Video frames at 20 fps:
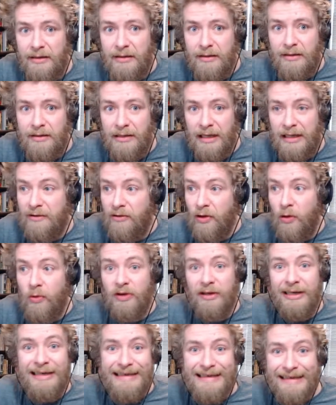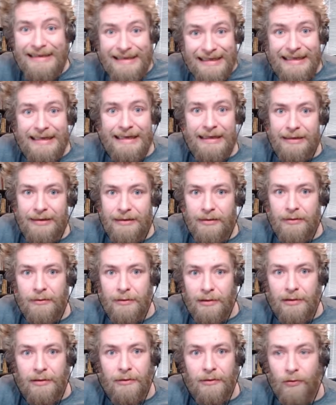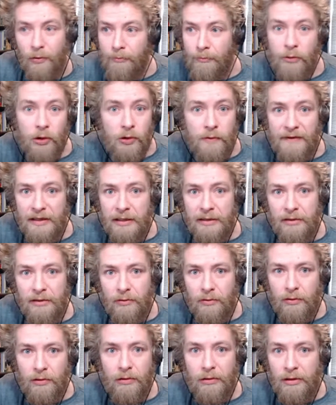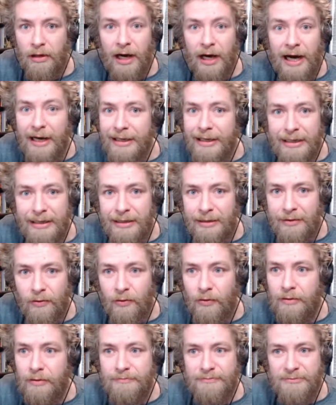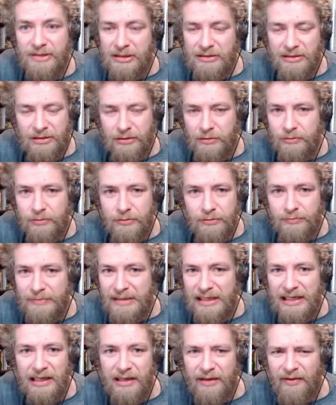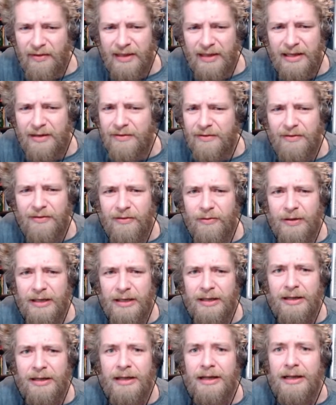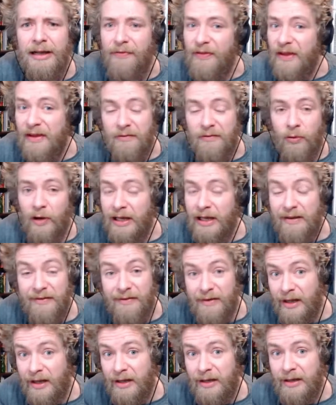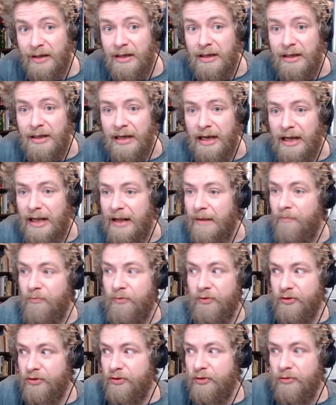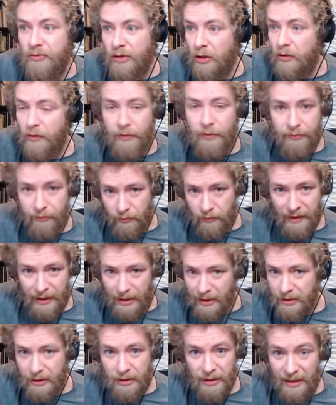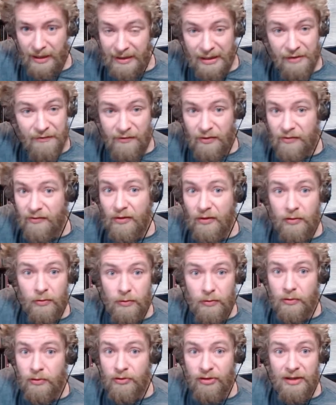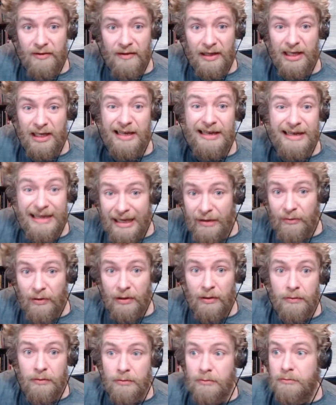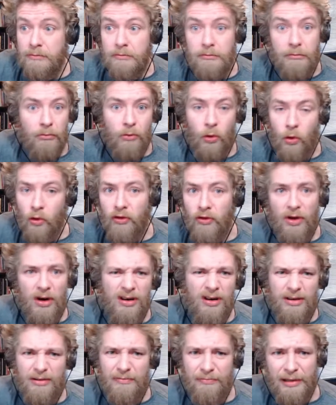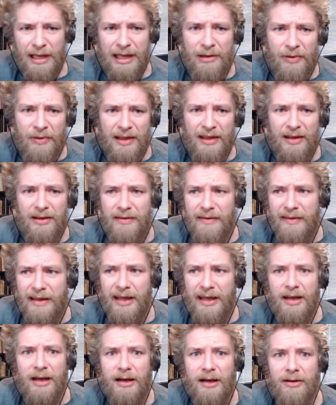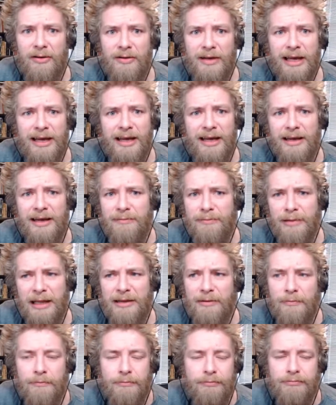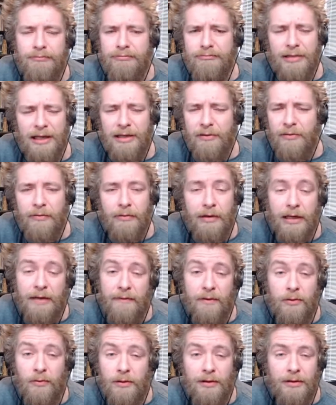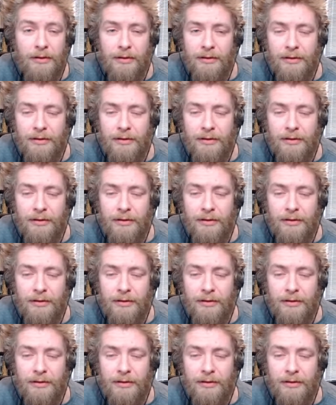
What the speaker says: Like, no one can delete it, or move it, or hide it, or do mean things to it. That's why it's there. And you go through there, and it's just a Google sheet that you can download. Or not. Play with it there. I don't care. Play with whatever you want,